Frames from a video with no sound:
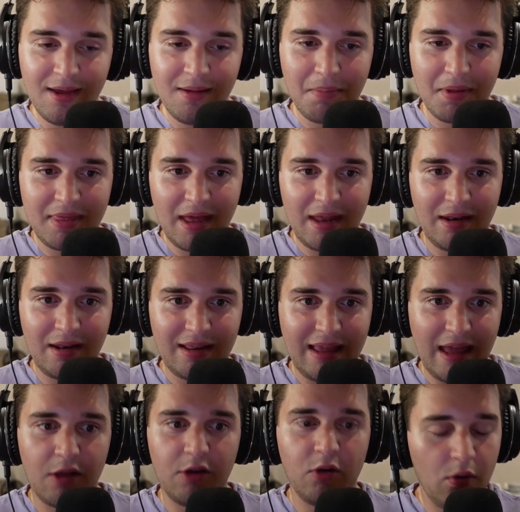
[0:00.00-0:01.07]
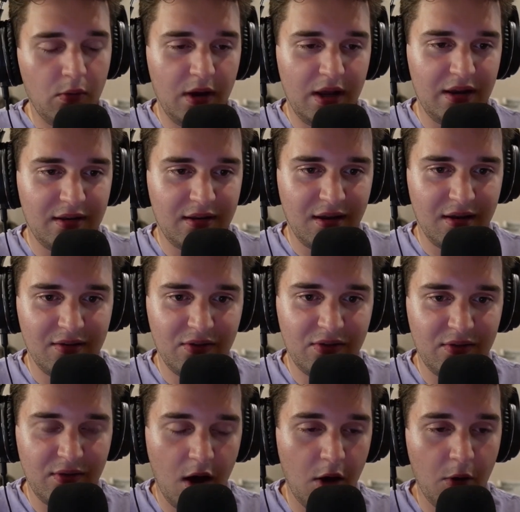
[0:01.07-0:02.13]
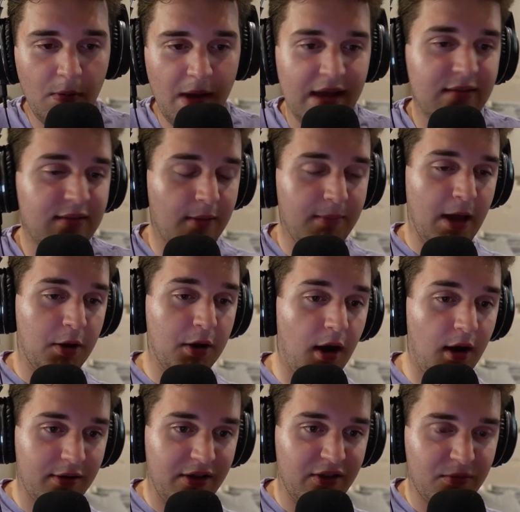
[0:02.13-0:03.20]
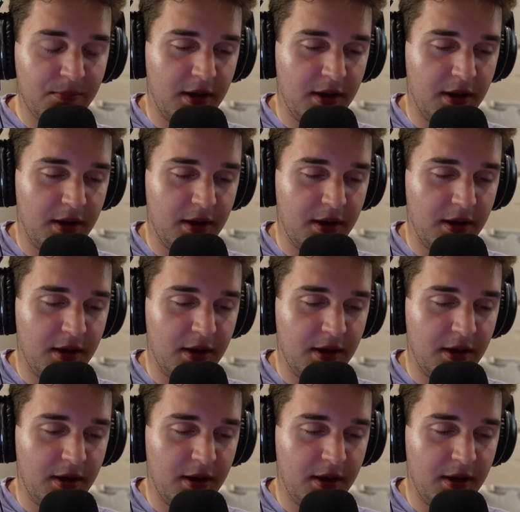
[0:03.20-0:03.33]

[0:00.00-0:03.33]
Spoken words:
but then get annoyed because it's coming out in August,